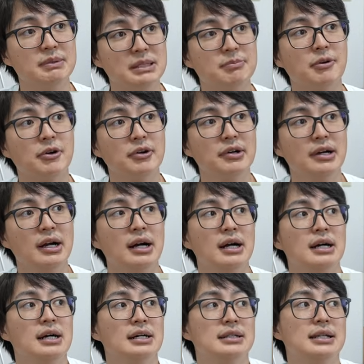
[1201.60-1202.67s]
people,
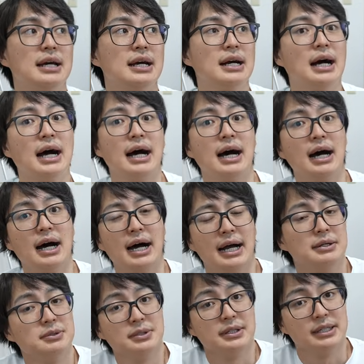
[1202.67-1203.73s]
then I
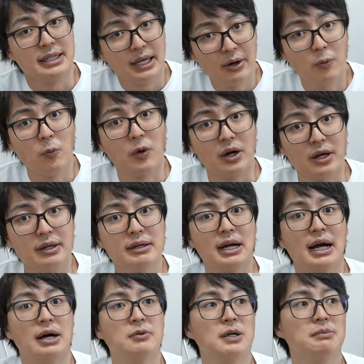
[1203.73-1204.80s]
would get one.
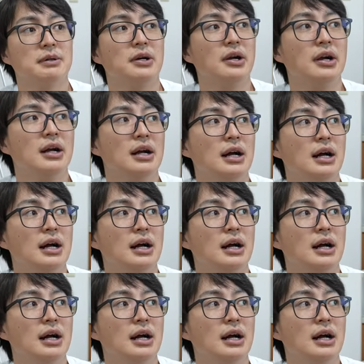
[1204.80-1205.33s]
However,